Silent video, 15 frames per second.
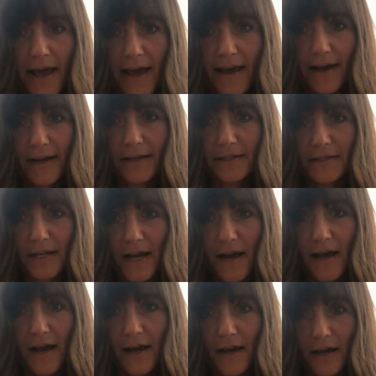and
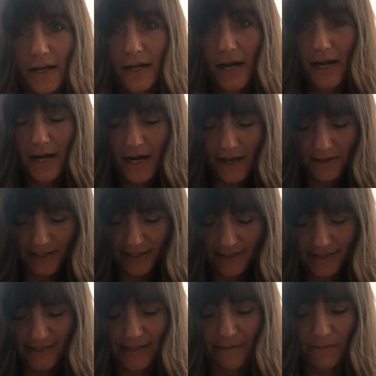uh, nothing
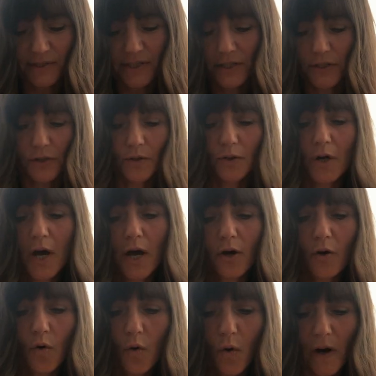seems to do
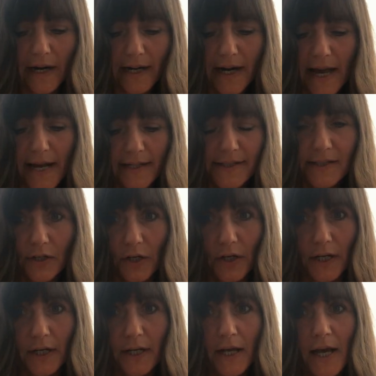quite as
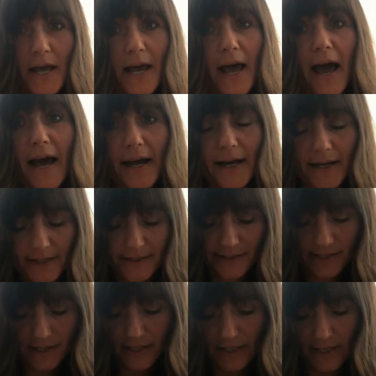good
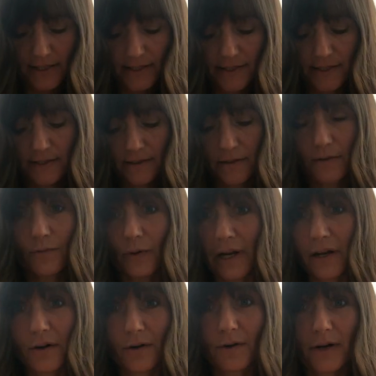as this
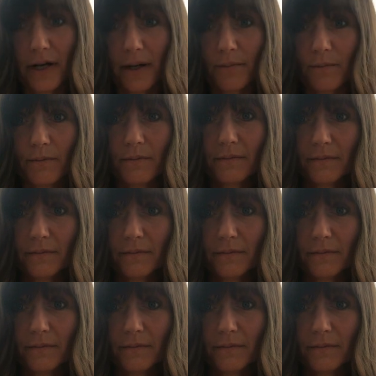wrinkle cream,